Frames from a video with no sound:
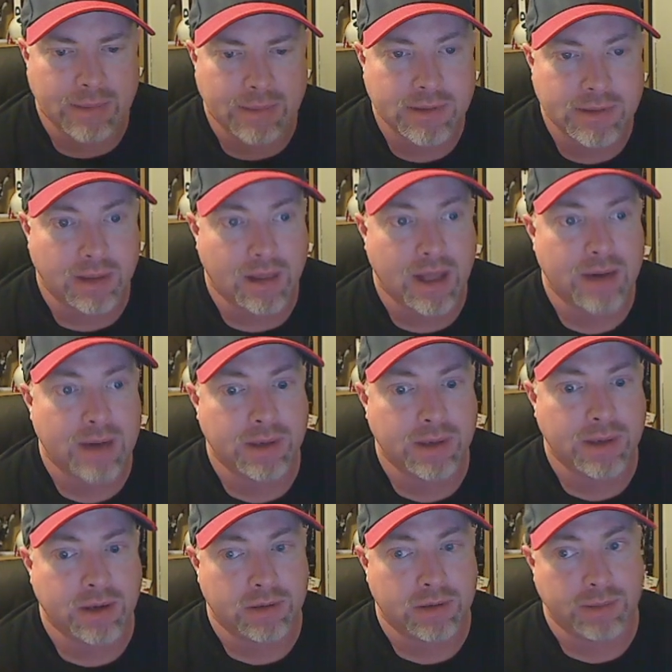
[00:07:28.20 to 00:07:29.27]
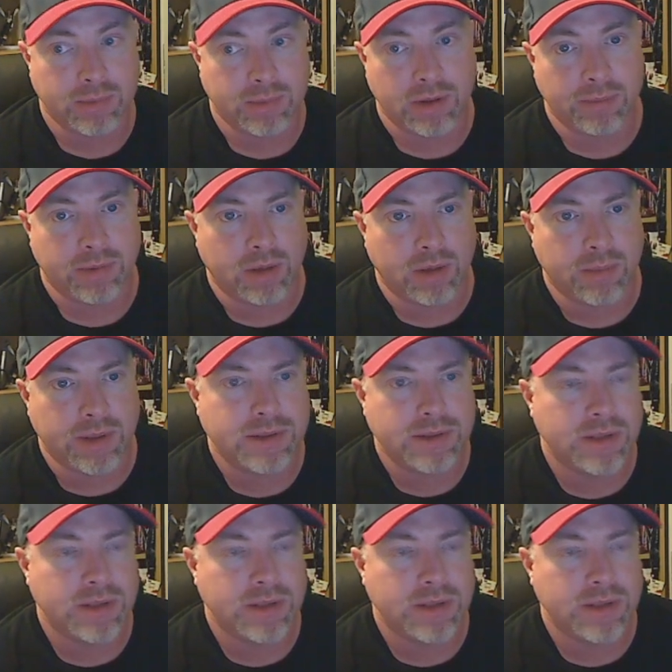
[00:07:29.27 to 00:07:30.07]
That's a lot of beer to build the pyramids.